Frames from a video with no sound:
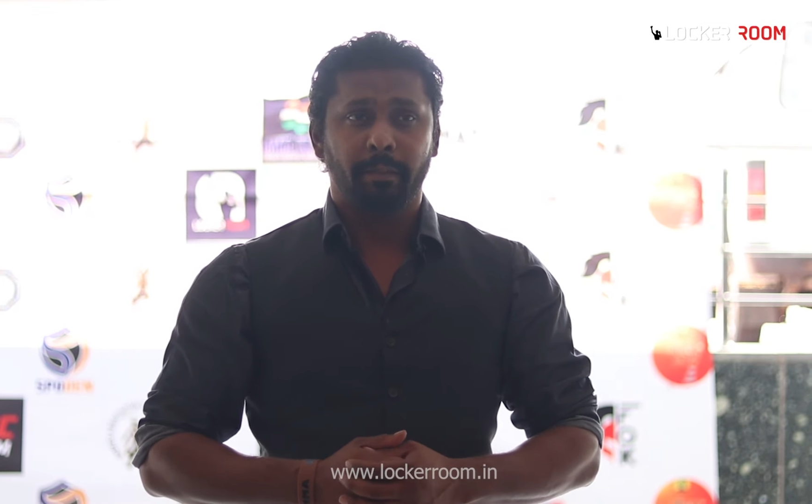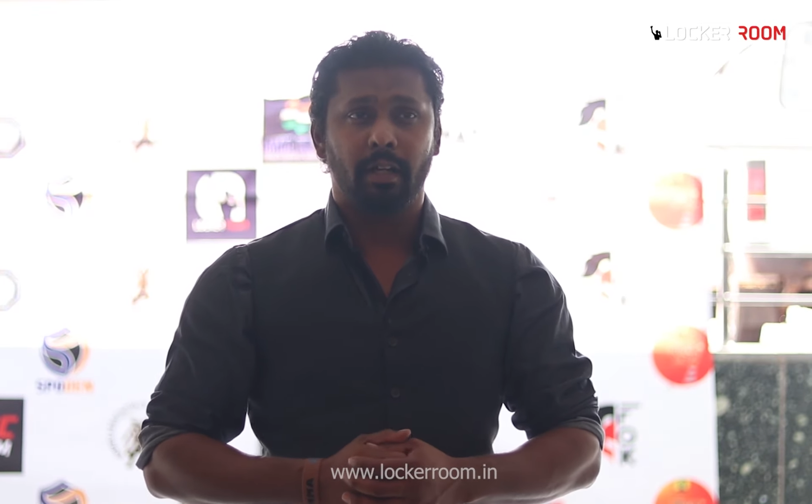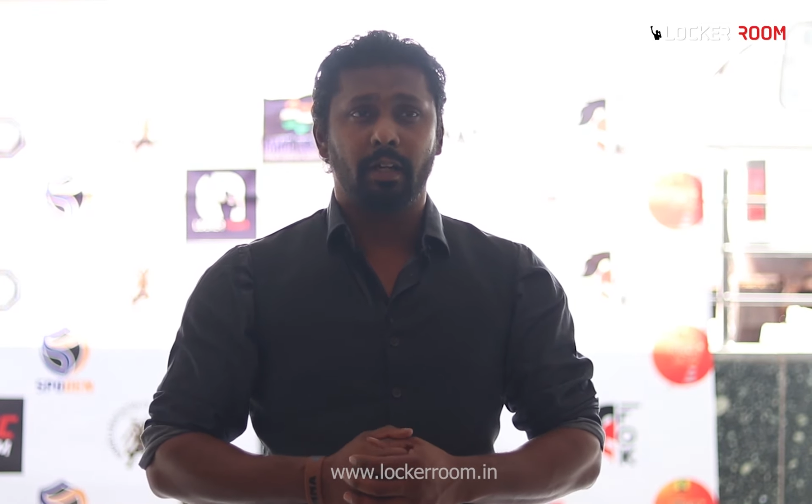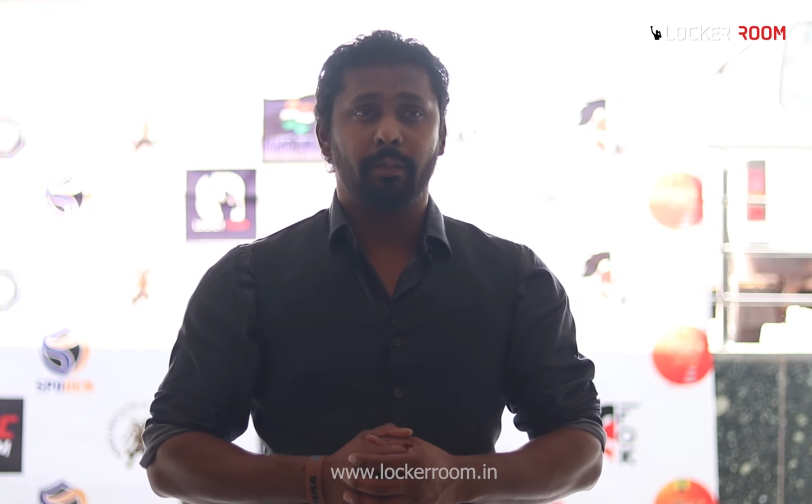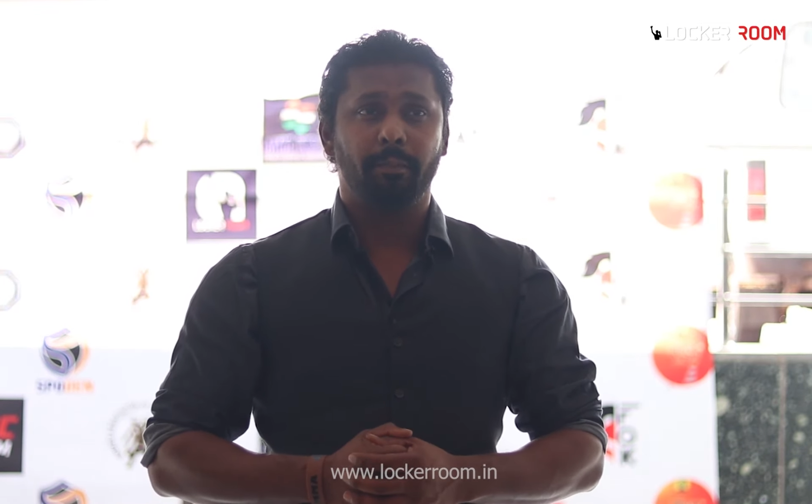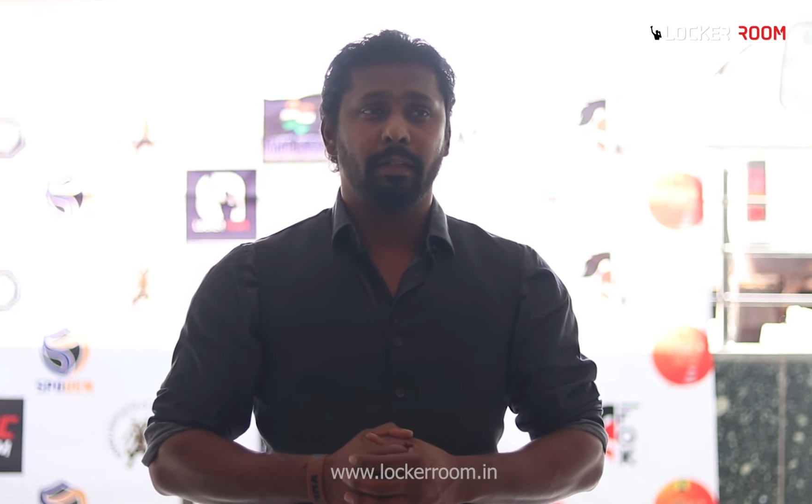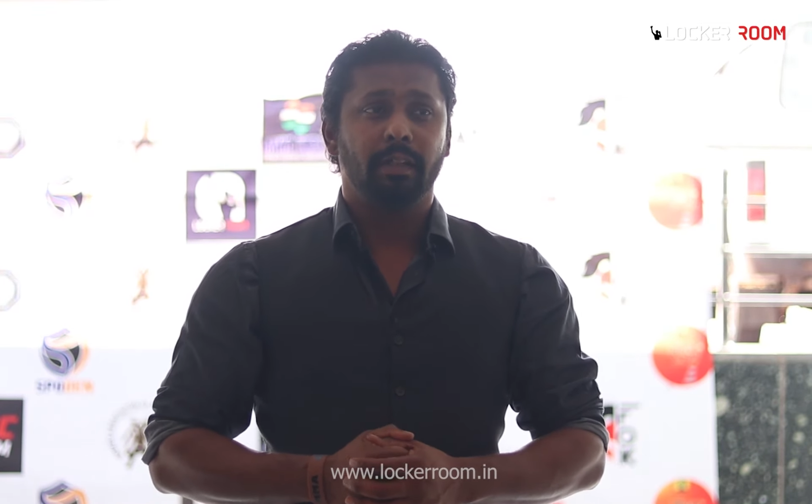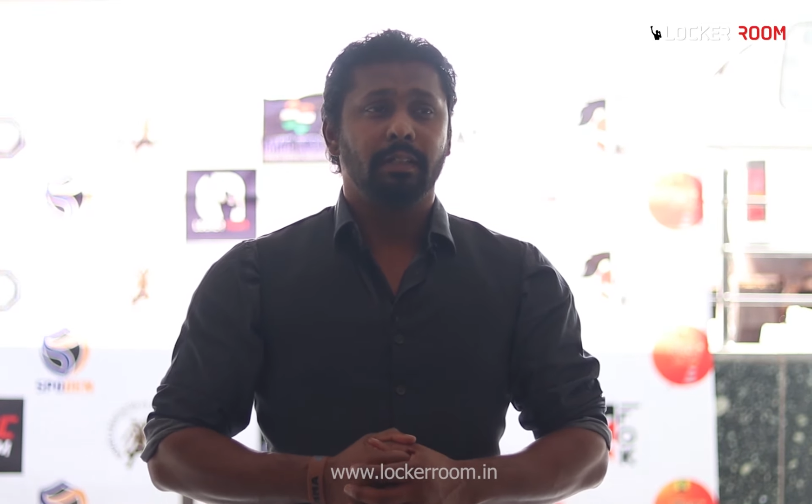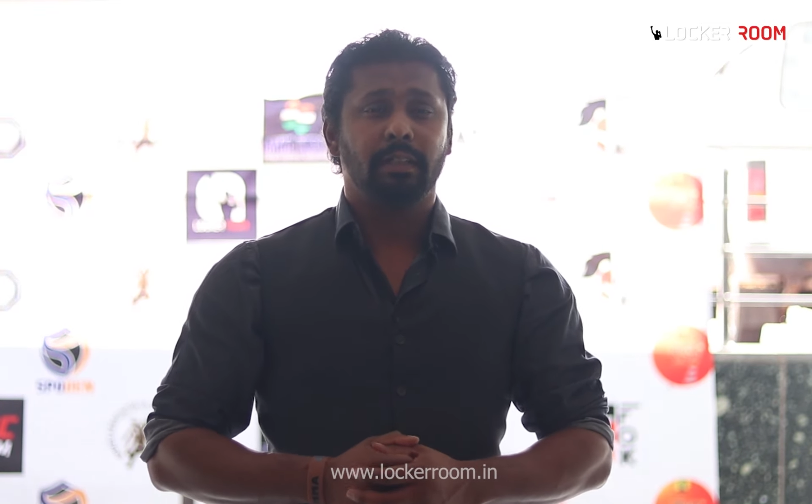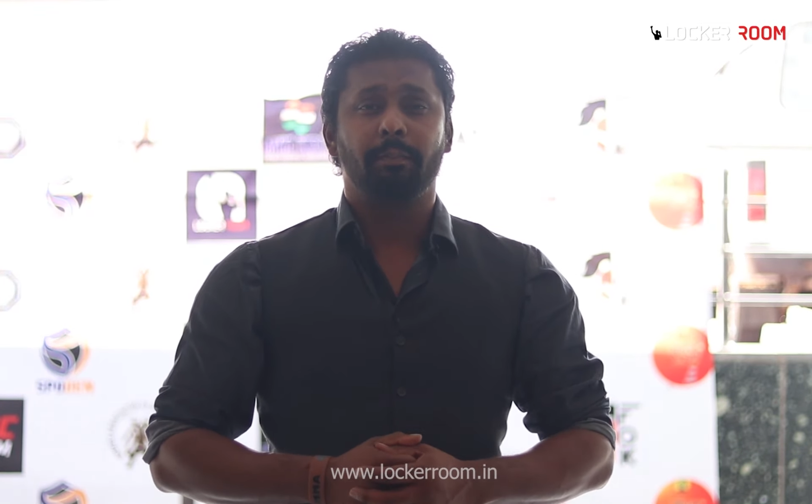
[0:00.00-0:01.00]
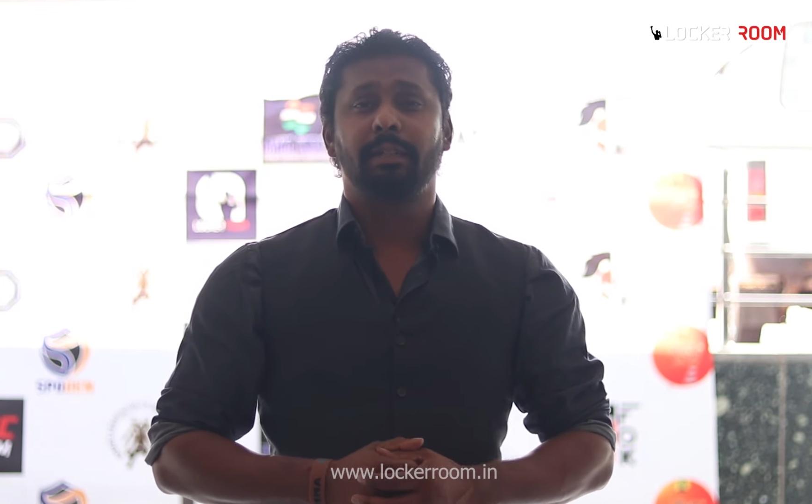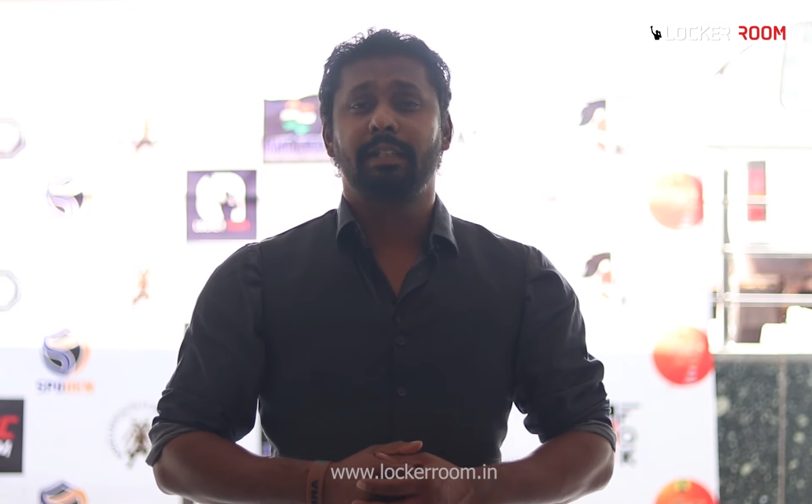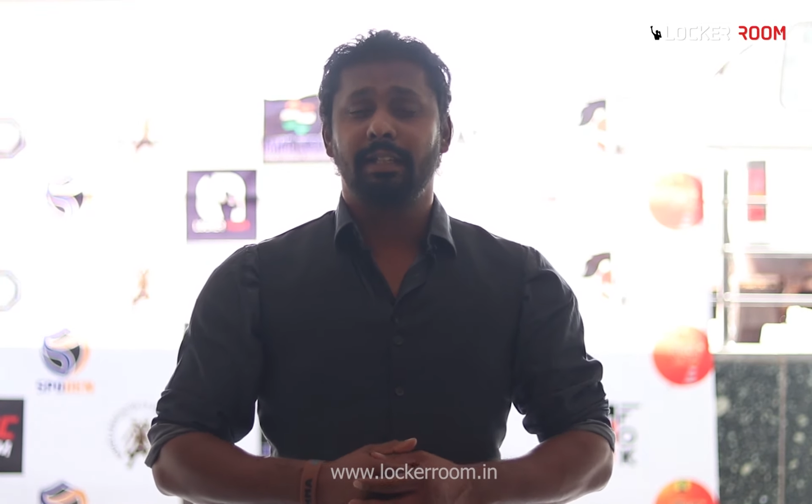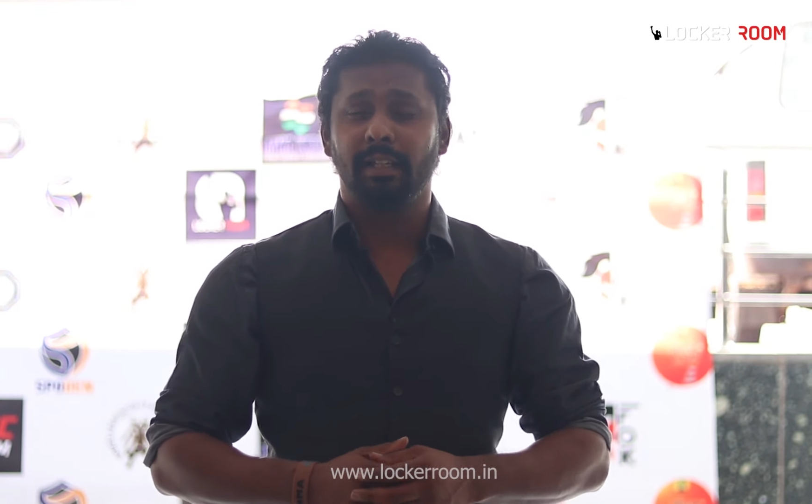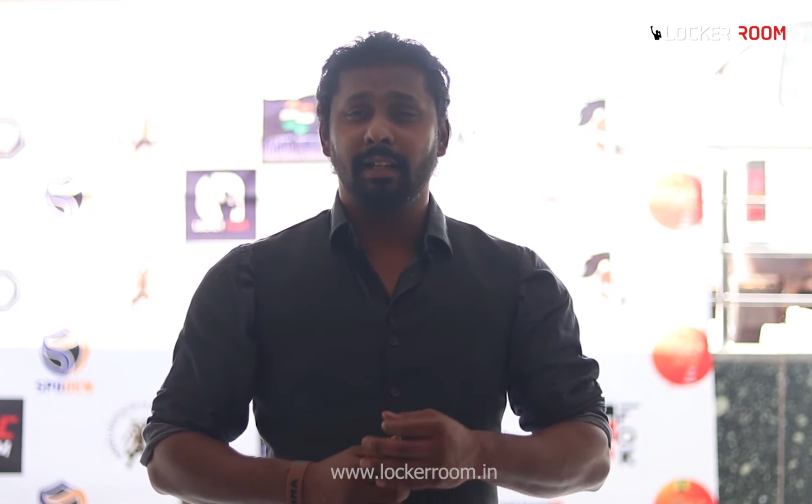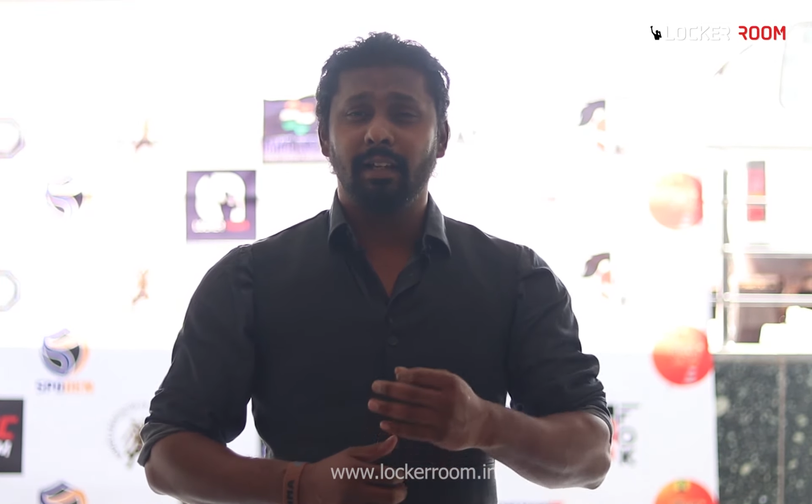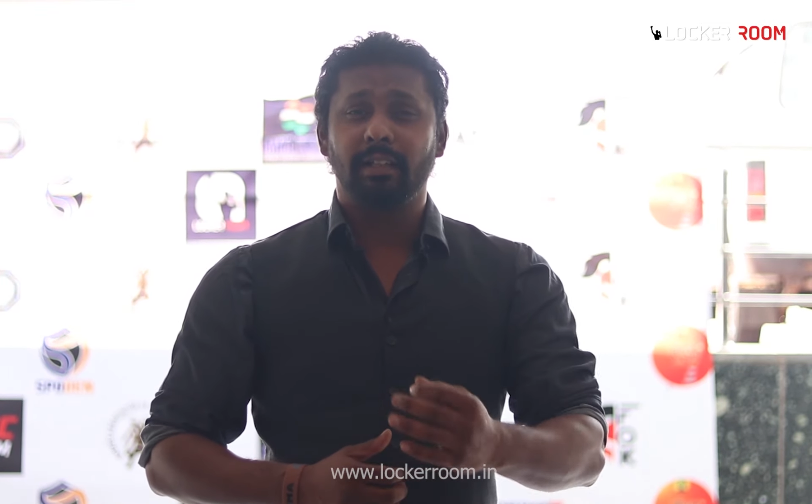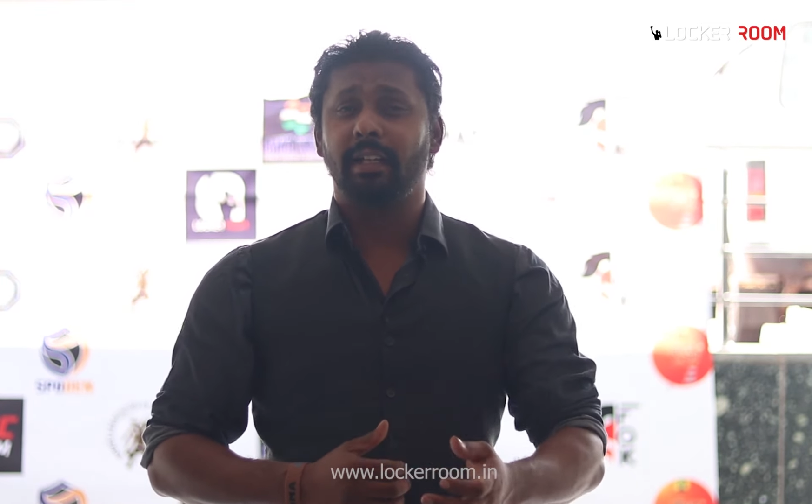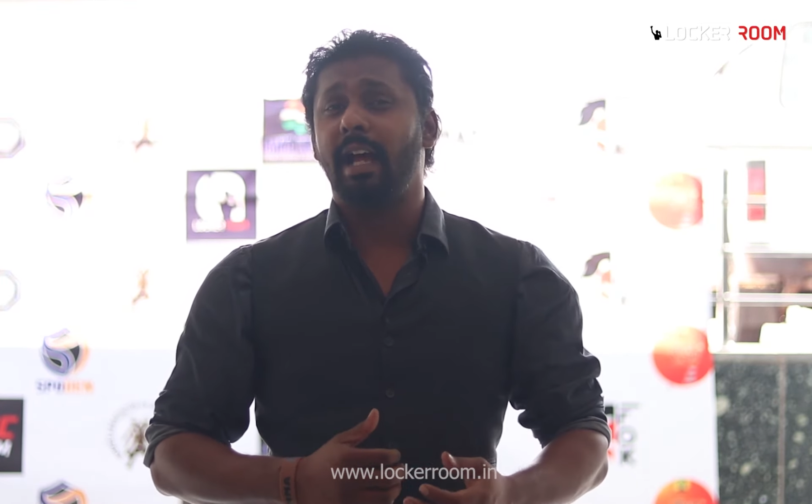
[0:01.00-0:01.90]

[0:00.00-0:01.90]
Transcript: Some killer